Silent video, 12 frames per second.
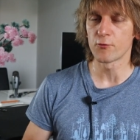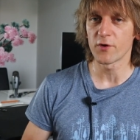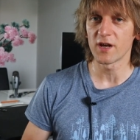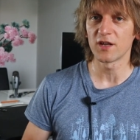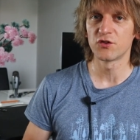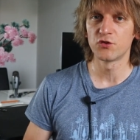
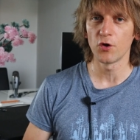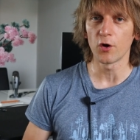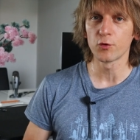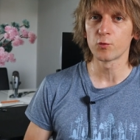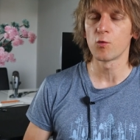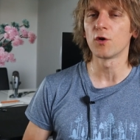really
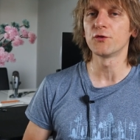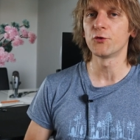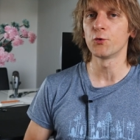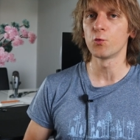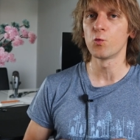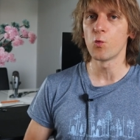don't
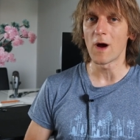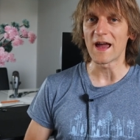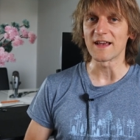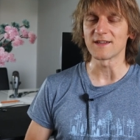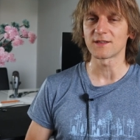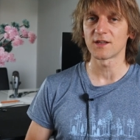want to
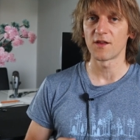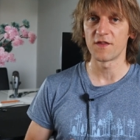waste